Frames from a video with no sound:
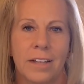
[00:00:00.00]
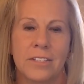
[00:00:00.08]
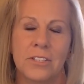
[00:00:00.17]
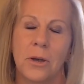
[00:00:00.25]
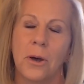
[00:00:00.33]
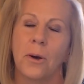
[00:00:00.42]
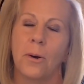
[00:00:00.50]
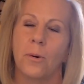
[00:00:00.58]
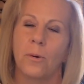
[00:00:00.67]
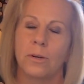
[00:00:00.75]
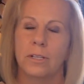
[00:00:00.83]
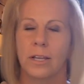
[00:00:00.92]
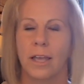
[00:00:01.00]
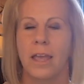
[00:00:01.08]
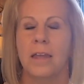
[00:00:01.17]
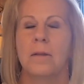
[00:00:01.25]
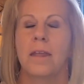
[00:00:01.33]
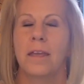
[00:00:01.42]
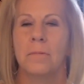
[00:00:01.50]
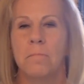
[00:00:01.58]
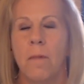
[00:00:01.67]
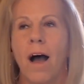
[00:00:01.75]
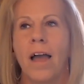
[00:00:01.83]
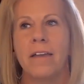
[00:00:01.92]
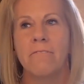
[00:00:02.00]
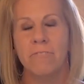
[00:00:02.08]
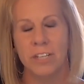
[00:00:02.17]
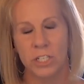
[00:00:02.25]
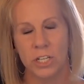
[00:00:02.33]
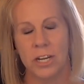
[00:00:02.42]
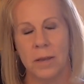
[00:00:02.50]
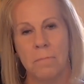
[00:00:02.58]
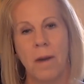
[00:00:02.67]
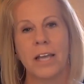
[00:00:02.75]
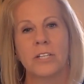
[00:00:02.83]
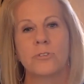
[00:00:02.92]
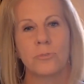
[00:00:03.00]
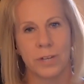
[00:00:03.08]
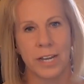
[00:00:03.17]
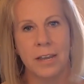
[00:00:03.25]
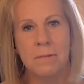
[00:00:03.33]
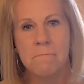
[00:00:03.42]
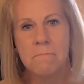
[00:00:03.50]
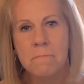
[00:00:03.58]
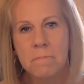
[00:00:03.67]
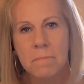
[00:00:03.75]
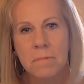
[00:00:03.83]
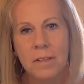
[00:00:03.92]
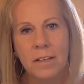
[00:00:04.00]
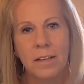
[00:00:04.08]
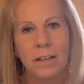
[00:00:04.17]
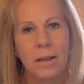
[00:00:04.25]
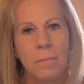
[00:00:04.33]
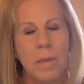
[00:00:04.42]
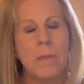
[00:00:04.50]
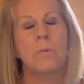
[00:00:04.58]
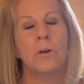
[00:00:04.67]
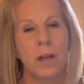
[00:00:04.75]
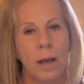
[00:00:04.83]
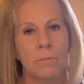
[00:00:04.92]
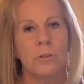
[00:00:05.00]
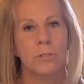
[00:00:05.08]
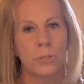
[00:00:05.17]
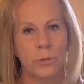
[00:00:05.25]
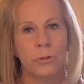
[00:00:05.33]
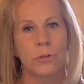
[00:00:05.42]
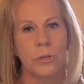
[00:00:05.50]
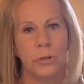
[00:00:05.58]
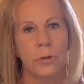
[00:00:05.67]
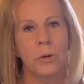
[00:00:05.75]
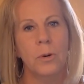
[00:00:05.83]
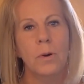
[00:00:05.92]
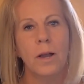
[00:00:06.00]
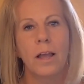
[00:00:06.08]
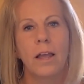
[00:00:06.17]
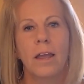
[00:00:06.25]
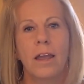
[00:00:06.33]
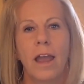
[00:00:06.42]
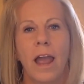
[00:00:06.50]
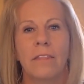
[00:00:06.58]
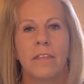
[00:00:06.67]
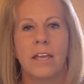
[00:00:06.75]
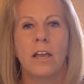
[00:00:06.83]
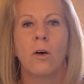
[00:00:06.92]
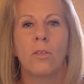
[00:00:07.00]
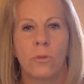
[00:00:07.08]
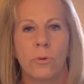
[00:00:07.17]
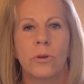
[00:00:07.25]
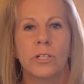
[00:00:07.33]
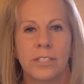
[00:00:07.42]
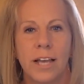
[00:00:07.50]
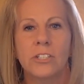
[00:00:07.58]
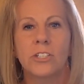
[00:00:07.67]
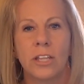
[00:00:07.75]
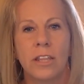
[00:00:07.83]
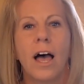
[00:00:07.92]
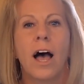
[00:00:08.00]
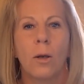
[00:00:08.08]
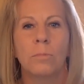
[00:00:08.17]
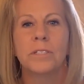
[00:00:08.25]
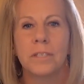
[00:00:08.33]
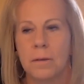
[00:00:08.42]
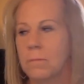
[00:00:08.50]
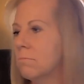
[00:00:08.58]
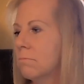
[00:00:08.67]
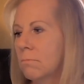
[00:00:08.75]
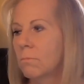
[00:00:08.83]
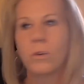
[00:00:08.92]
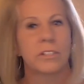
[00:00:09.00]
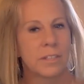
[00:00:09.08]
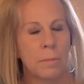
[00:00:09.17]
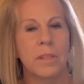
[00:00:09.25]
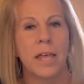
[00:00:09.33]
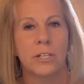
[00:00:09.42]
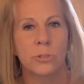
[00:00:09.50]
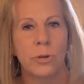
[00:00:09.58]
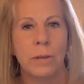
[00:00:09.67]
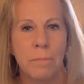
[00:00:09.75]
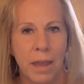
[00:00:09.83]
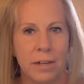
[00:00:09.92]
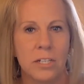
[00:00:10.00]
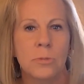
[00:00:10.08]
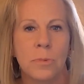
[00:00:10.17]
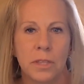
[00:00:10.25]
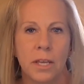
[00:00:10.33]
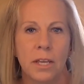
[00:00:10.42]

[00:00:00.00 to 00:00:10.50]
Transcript: And so in my vision and my dream, people come to True You and they go through a session that helps them with some of that dream management